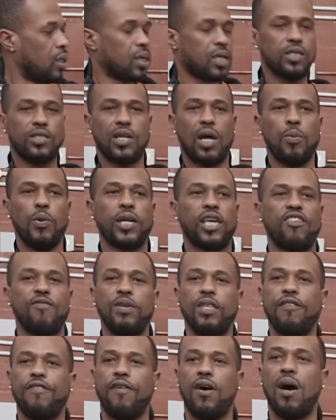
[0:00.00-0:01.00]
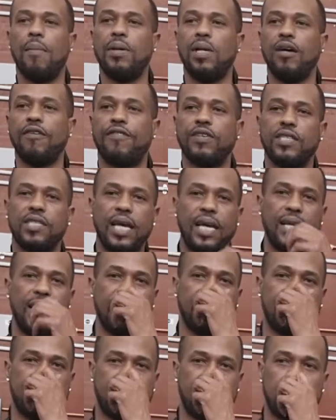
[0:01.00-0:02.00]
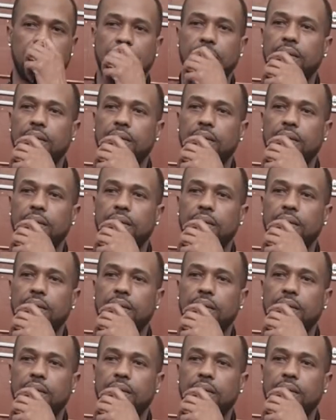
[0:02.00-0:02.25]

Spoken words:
Can someone give me the formula for ZS?